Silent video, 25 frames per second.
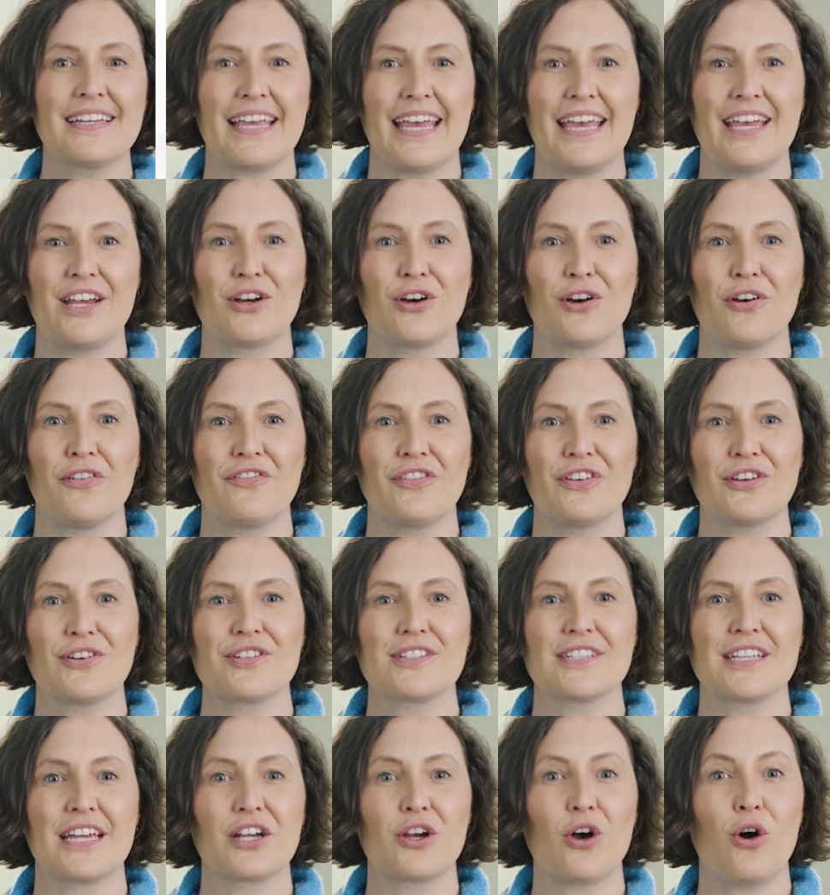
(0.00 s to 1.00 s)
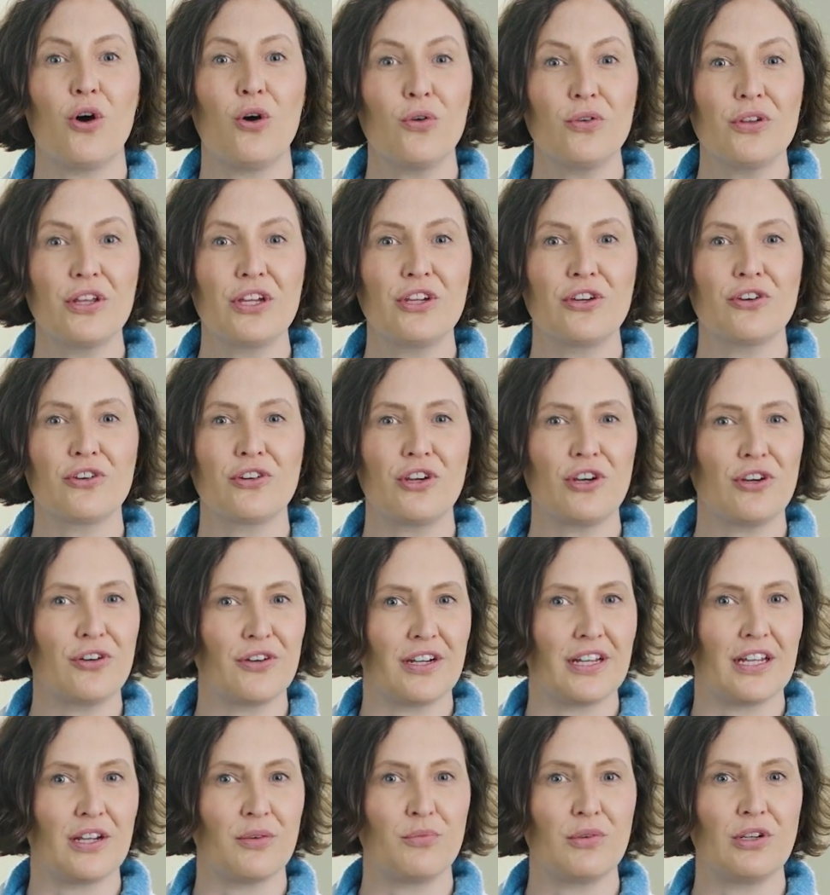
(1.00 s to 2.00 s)
Kegel feels like holding your
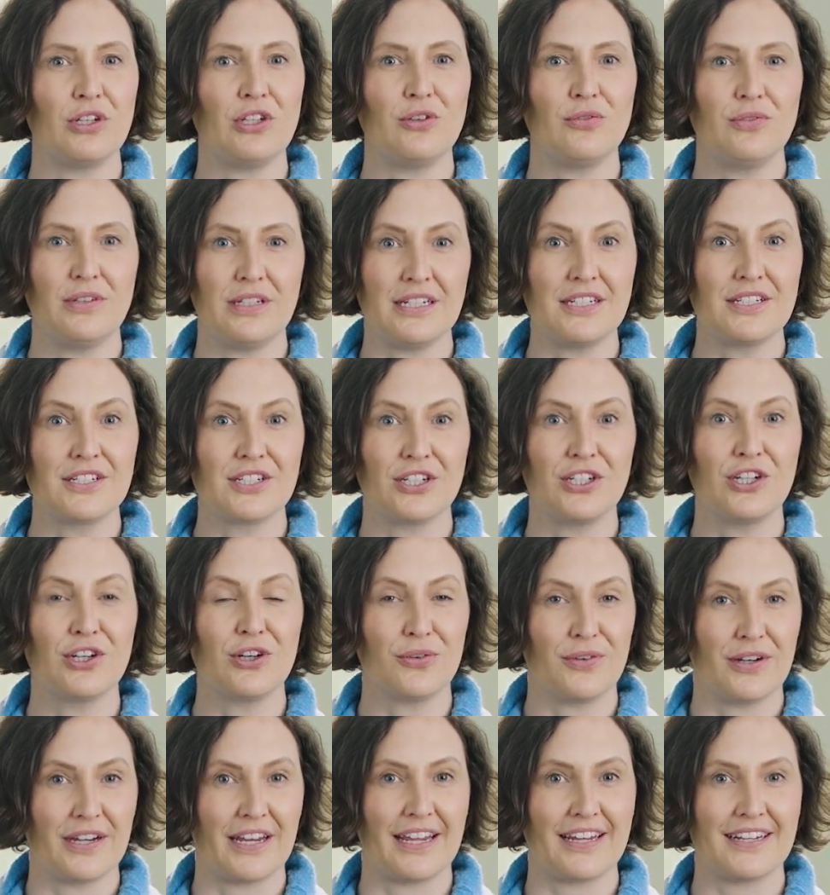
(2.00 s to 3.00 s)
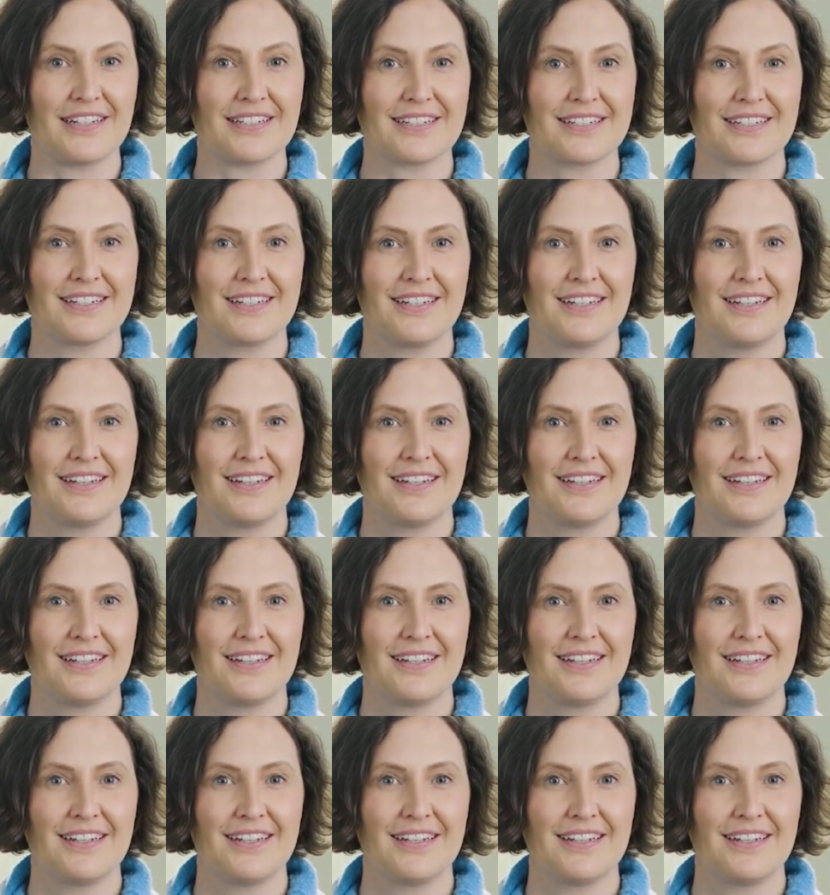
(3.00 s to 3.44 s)
urine in when you need to urinate.